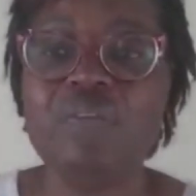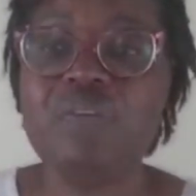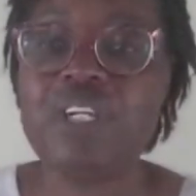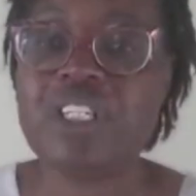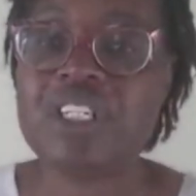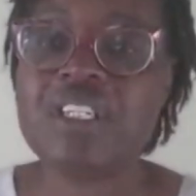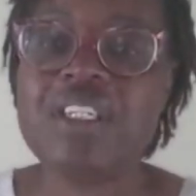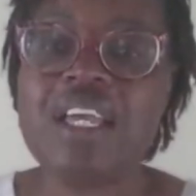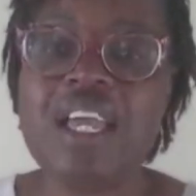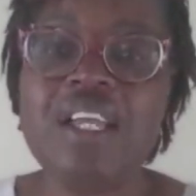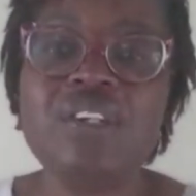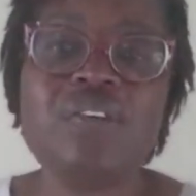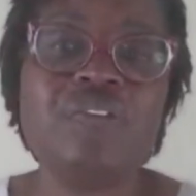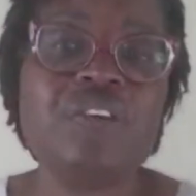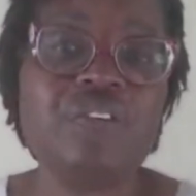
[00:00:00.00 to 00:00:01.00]
reaching the
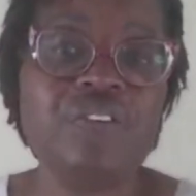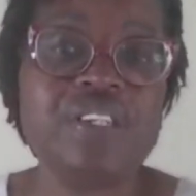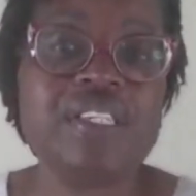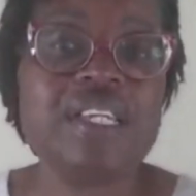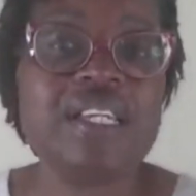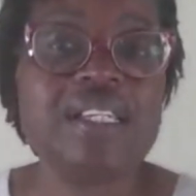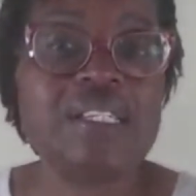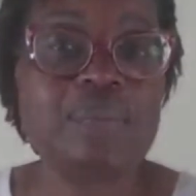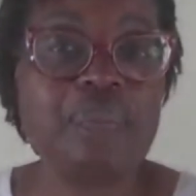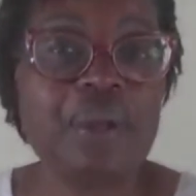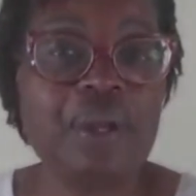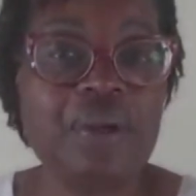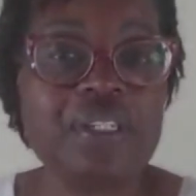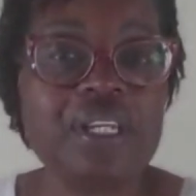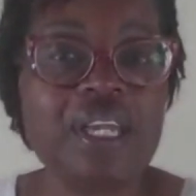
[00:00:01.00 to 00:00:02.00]
end of your fertility
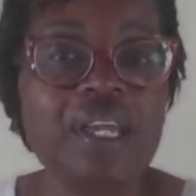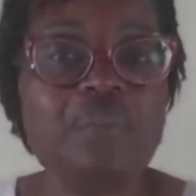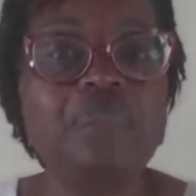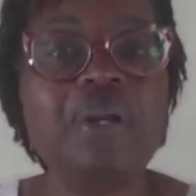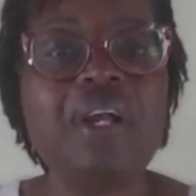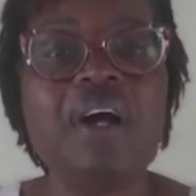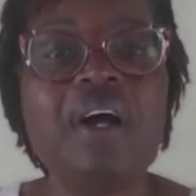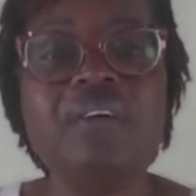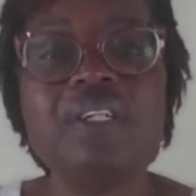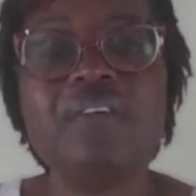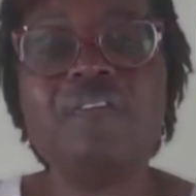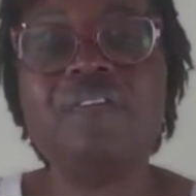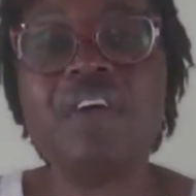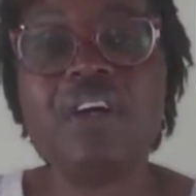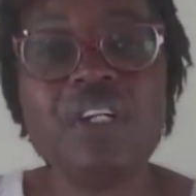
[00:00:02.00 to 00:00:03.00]
period can bring out
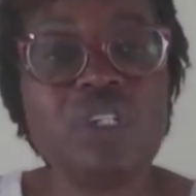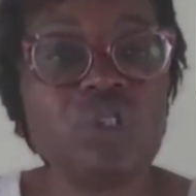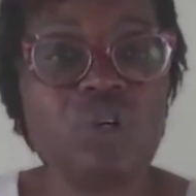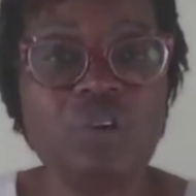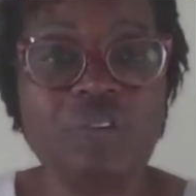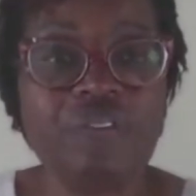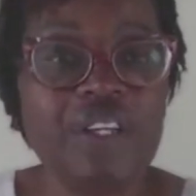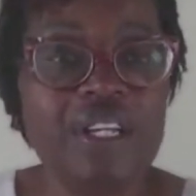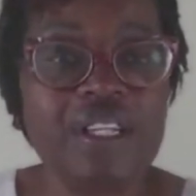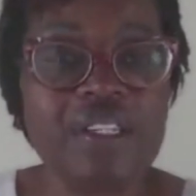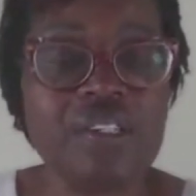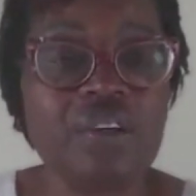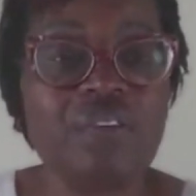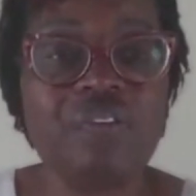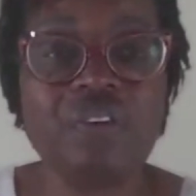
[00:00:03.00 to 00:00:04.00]
very strong
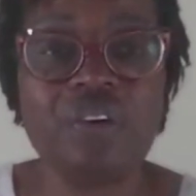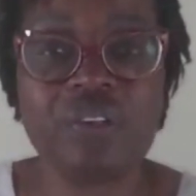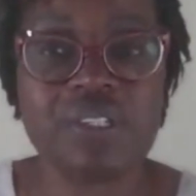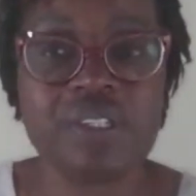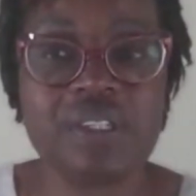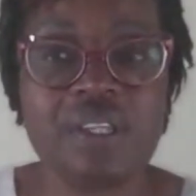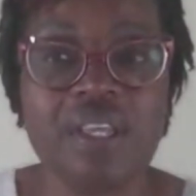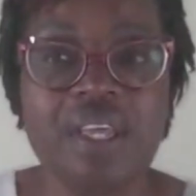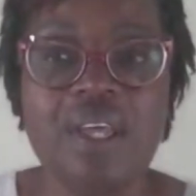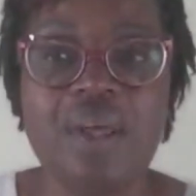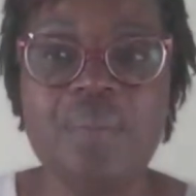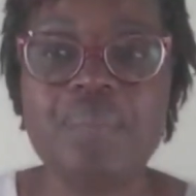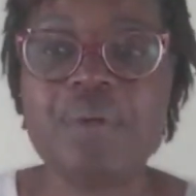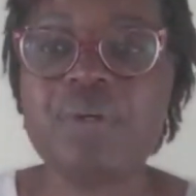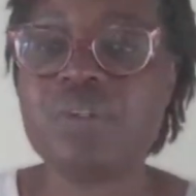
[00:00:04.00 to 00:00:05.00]
feelings of loss
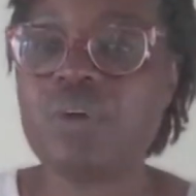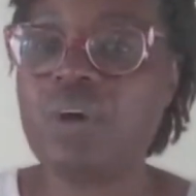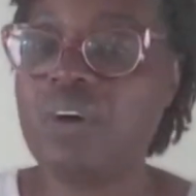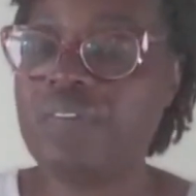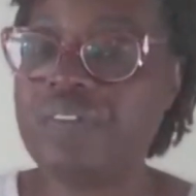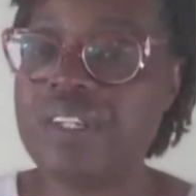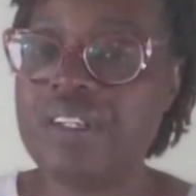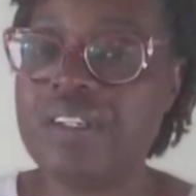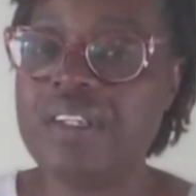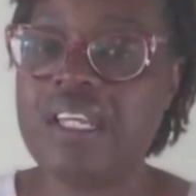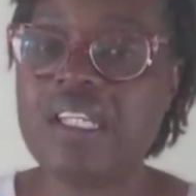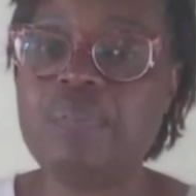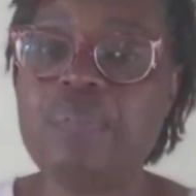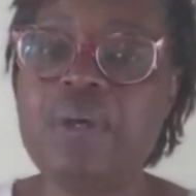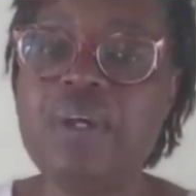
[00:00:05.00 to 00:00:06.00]
because often the
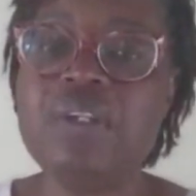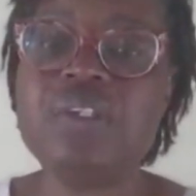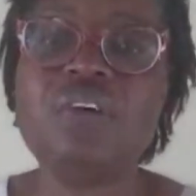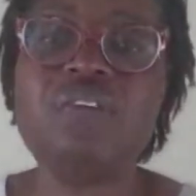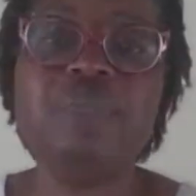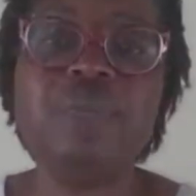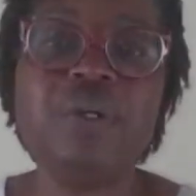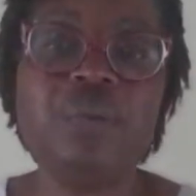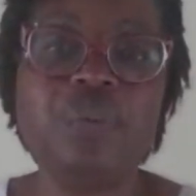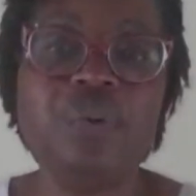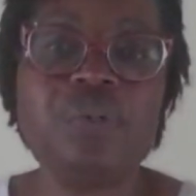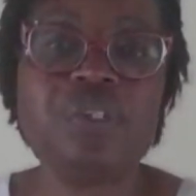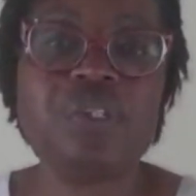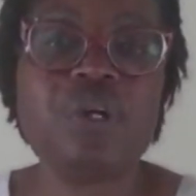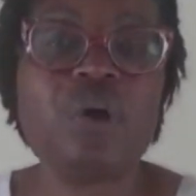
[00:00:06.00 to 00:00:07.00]
experience of
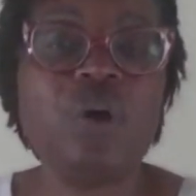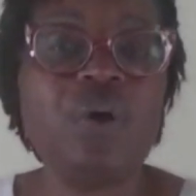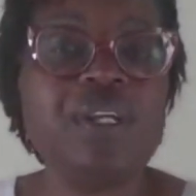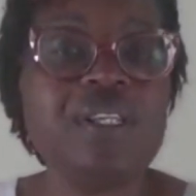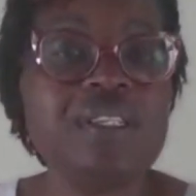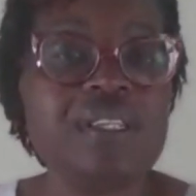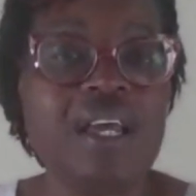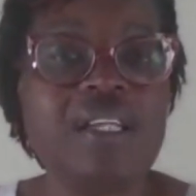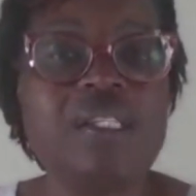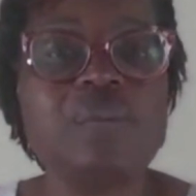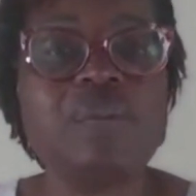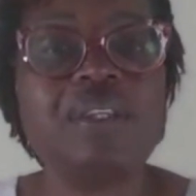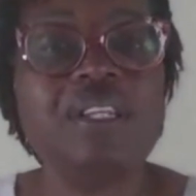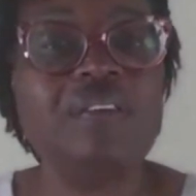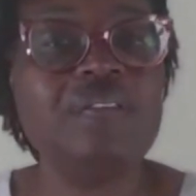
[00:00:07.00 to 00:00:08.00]
menopause coincides
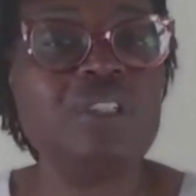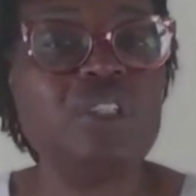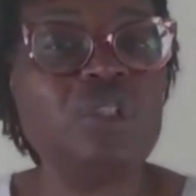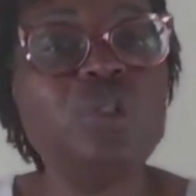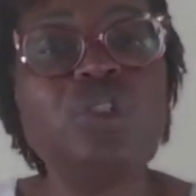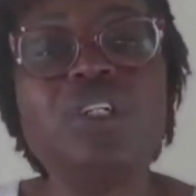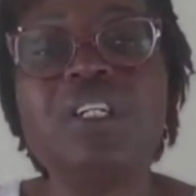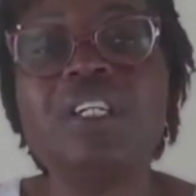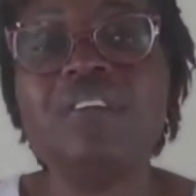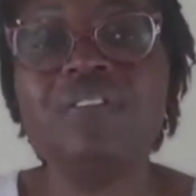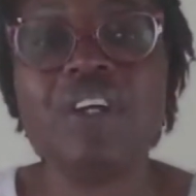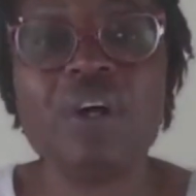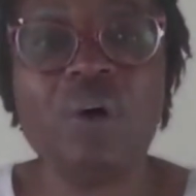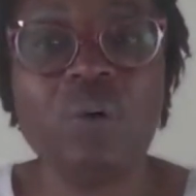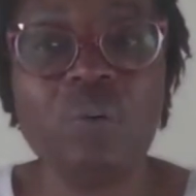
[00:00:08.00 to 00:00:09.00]
with children
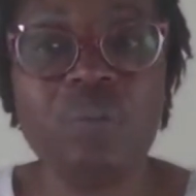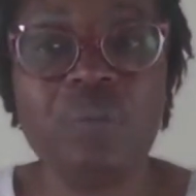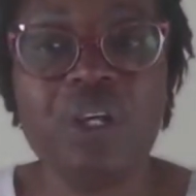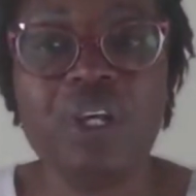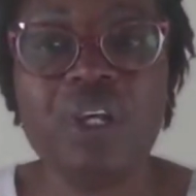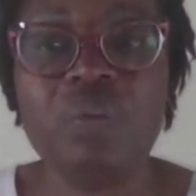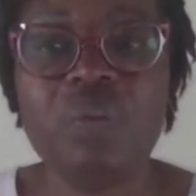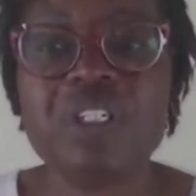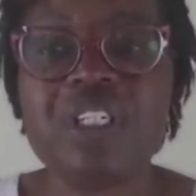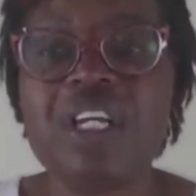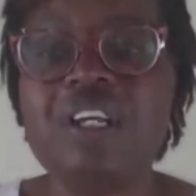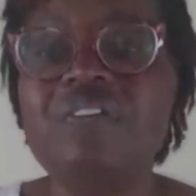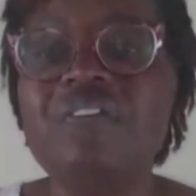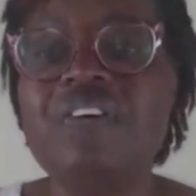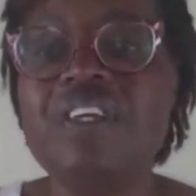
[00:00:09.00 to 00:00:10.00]
leaving home, which
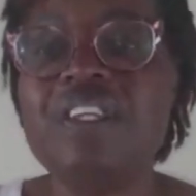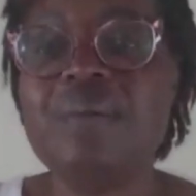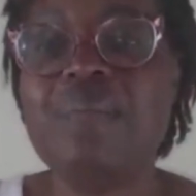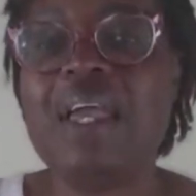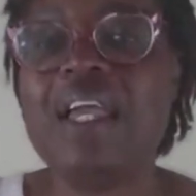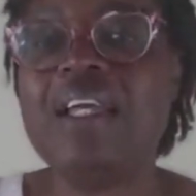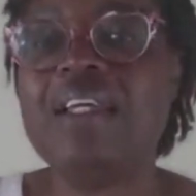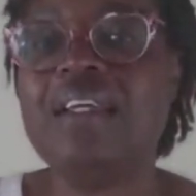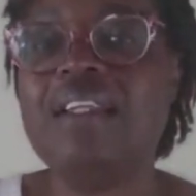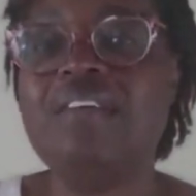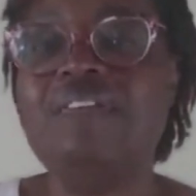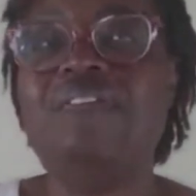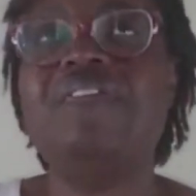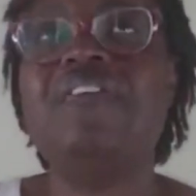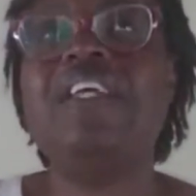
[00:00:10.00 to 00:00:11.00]
can further make the
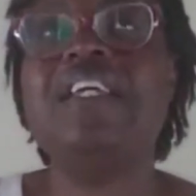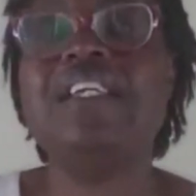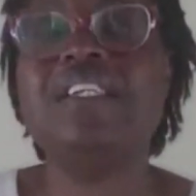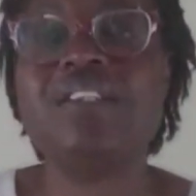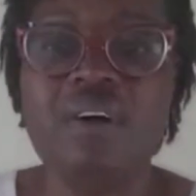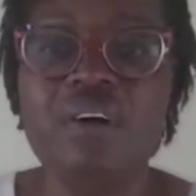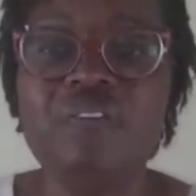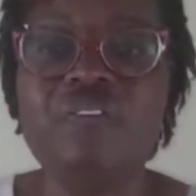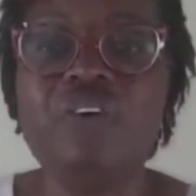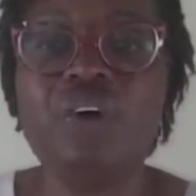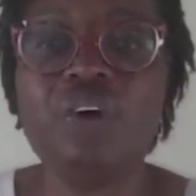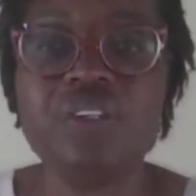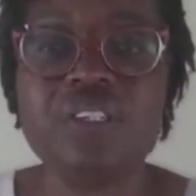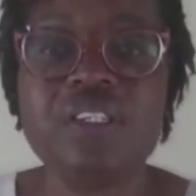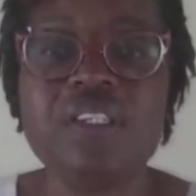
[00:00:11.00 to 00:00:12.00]
feelings of
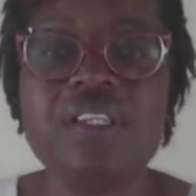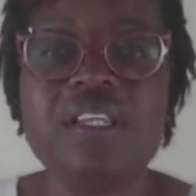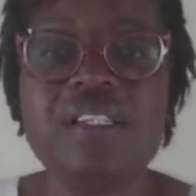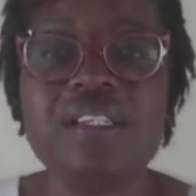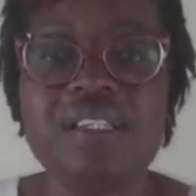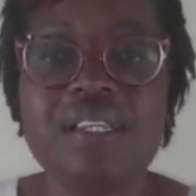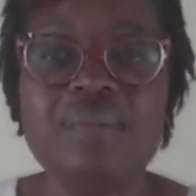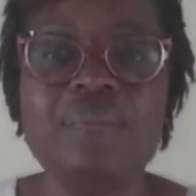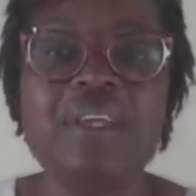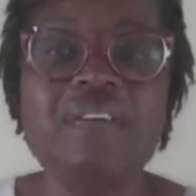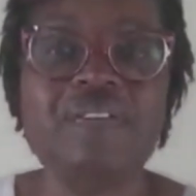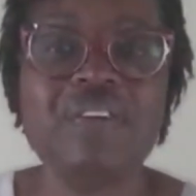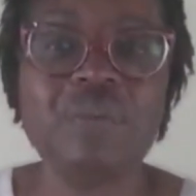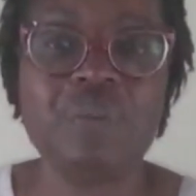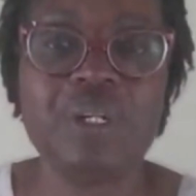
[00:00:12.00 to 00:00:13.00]
loss seem
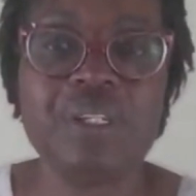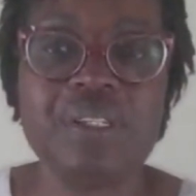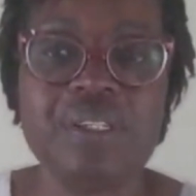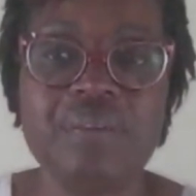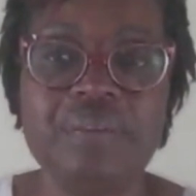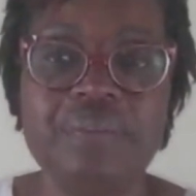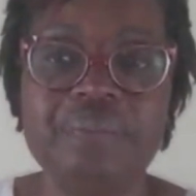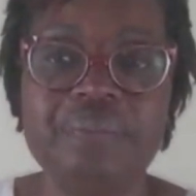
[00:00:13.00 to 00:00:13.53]
even worse.